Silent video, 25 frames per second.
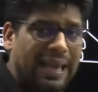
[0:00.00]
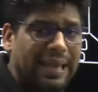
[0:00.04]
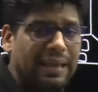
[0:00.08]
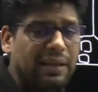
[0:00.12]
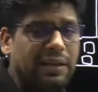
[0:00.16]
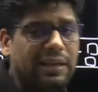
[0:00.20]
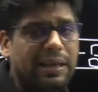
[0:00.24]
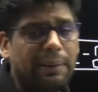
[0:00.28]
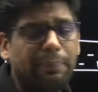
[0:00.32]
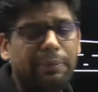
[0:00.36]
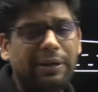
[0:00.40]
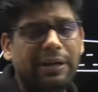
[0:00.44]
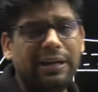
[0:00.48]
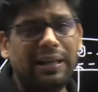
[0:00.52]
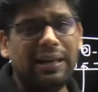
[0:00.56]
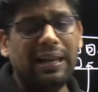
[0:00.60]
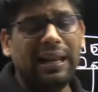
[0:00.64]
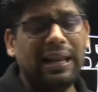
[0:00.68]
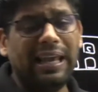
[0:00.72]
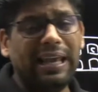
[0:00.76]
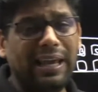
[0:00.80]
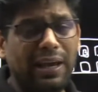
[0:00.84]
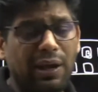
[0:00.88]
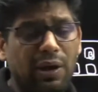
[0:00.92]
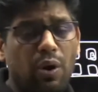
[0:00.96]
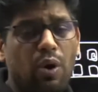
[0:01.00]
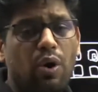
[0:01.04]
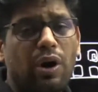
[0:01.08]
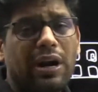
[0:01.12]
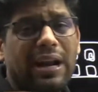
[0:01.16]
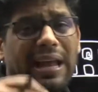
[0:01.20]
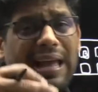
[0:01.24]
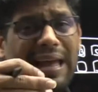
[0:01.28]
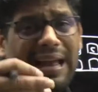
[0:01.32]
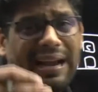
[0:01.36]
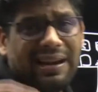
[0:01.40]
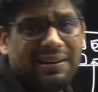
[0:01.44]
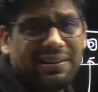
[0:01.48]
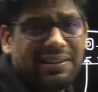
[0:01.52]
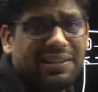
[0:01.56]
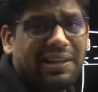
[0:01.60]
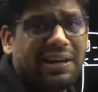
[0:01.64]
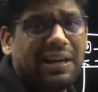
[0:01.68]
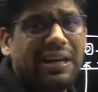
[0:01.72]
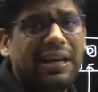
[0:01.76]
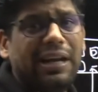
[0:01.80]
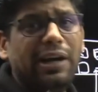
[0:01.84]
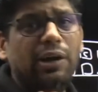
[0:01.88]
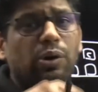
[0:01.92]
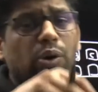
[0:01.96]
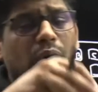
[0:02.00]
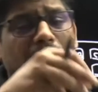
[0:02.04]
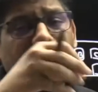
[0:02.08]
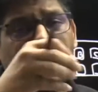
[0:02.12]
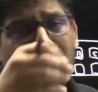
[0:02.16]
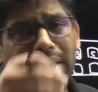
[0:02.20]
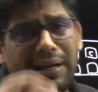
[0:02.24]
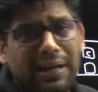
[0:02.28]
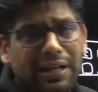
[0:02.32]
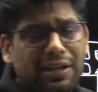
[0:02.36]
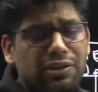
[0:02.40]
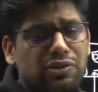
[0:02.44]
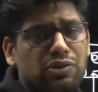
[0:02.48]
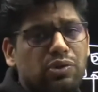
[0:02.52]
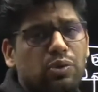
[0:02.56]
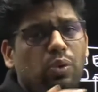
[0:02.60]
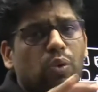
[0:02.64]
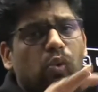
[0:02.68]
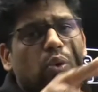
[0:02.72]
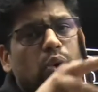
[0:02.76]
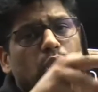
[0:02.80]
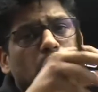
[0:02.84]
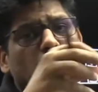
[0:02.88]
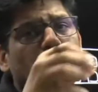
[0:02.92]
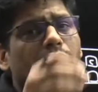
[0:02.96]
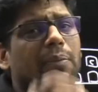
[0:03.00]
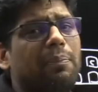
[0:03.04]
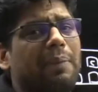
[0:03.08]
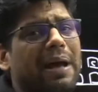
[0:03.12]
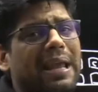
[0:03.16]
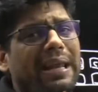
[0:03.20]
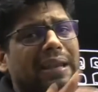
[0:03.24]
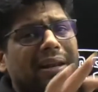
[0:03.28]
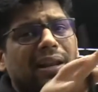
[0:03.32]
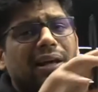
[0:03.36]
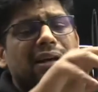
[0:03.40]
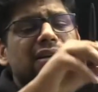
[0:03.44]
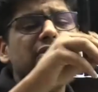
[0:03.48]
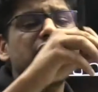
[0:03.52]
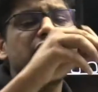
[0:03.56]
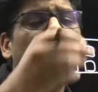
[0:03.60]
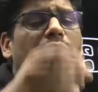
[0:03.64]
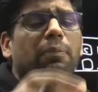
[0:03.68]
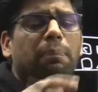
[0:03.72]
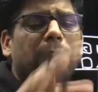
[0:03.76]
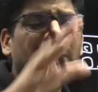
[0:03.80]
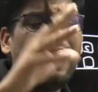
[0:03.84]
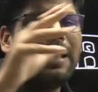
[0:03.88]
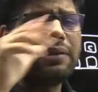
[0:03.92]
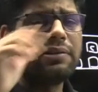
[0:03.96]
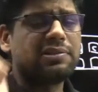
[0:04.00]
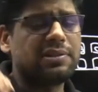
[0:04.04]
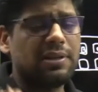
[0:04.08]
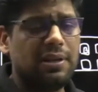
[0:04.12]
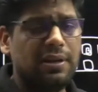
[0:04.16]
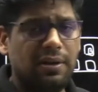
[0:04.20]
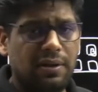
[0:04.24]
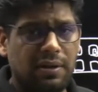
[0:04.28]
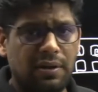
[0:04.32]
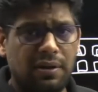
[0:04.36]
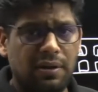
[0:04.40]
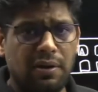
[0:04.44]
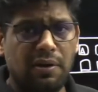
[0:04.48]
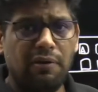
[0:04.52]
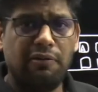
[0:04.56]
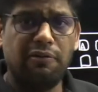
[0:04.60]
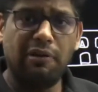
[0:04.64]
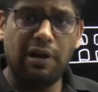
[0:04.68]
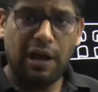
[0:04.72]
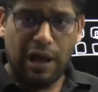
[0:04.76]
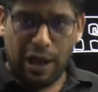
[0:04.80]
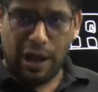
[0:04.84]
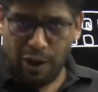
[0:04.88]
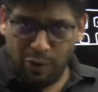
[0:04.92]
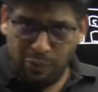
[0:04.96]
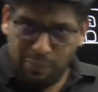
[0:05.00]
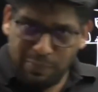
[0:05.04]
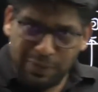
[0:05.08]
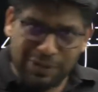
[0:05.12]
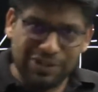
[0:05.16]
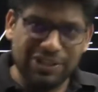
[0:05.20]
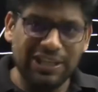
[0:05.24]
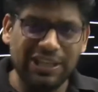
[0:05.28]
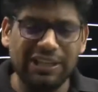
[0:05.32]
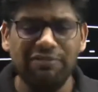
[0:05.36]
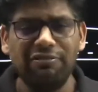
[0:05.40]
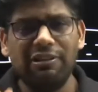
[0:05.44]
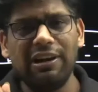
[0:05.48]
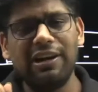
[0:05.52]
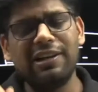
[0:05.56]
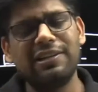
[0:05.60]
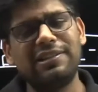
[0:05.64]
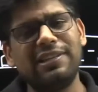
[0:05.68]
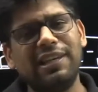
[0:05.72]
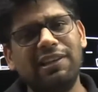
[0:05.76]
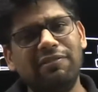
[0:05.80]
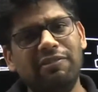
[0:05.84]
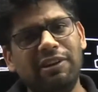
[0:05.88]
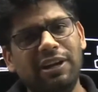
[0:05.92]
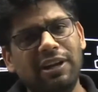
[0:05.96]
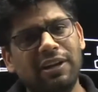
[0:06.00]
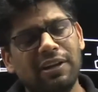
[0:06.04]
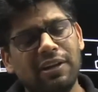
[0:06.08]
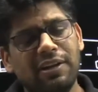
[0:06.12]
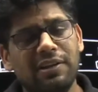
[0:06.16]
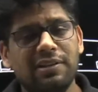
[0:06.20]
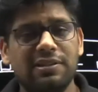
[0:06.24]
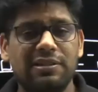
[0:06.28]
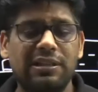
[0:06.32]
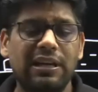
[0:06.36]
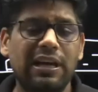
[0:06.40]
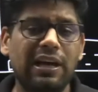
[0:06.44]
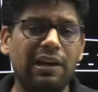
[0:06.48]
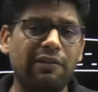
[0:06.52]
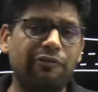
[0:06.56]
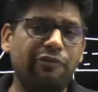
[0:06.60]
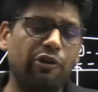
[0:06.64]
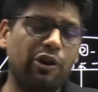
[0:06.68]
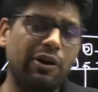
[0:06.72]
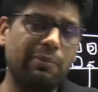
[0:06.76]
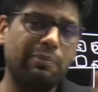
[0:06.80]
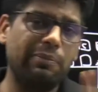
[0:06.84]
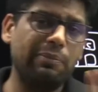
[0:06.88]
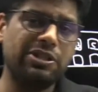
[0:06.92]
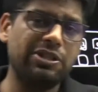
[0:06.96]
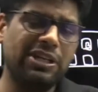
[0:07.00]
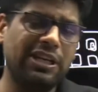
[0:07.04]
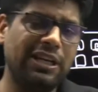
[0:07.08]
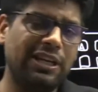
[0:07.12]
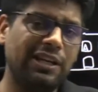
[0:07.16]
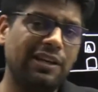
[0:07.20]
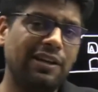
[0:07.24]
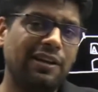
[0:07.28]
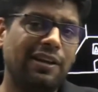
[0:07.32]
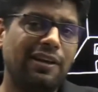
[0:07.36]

capital A or @ or underscore or minus or plus, how machine will receive it? Sir, for a machine,